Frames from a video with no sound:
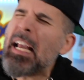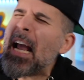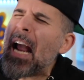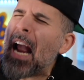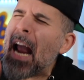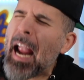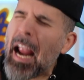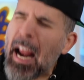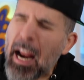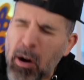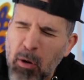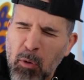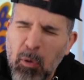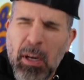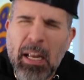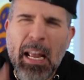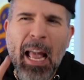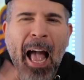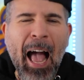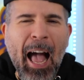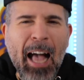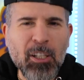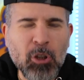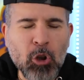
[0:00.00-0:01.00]
hairy
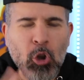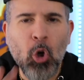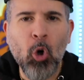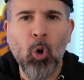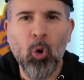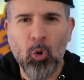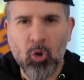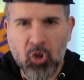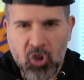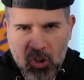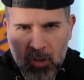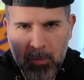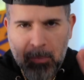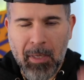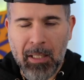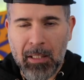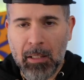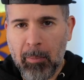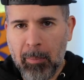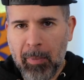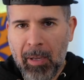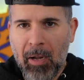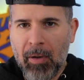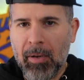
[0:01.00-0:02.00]
asshole smell
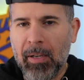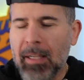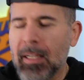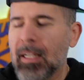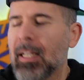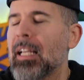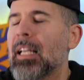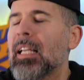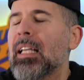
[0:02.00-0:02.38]
about it